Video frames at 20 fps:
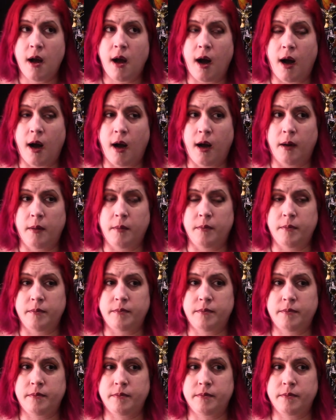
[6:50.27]
might
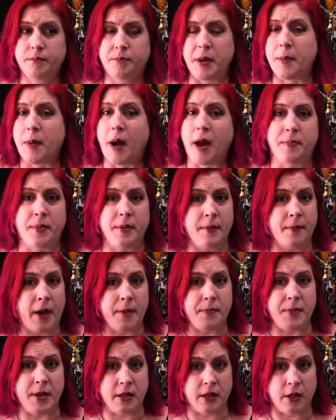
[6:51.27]
be
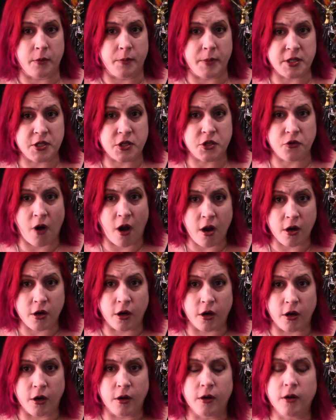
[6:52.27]
a little bit
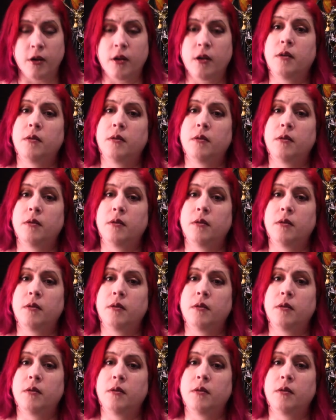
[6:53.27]
stronger,